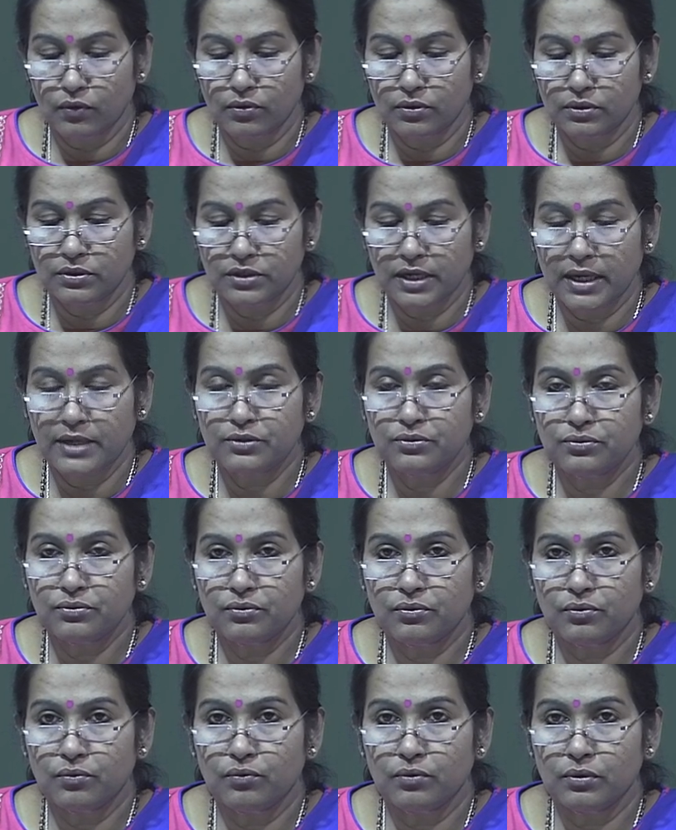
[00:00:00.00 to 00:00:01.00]
try
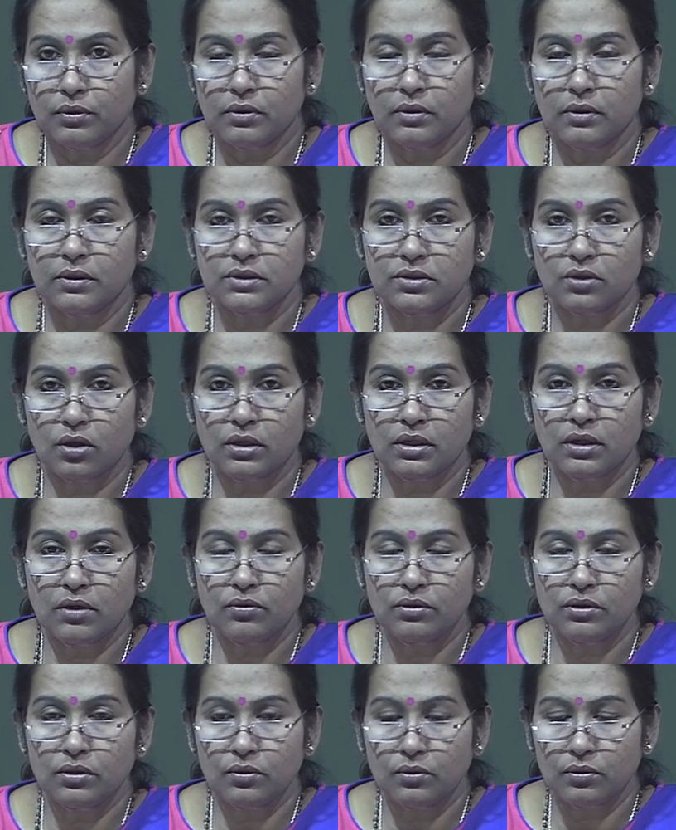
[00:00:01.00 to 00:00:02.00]
to sort
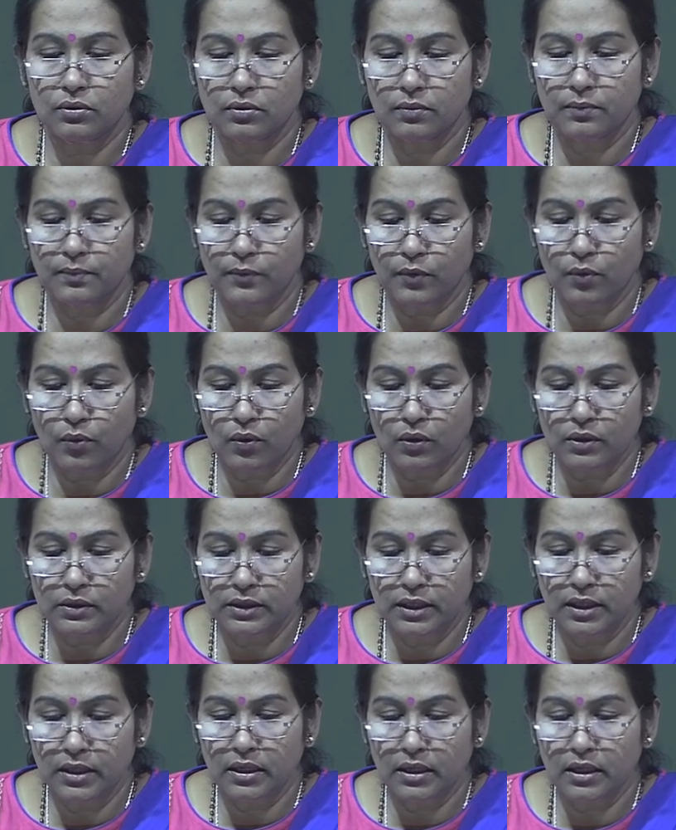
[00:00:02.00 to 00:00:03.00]
out the whole thing,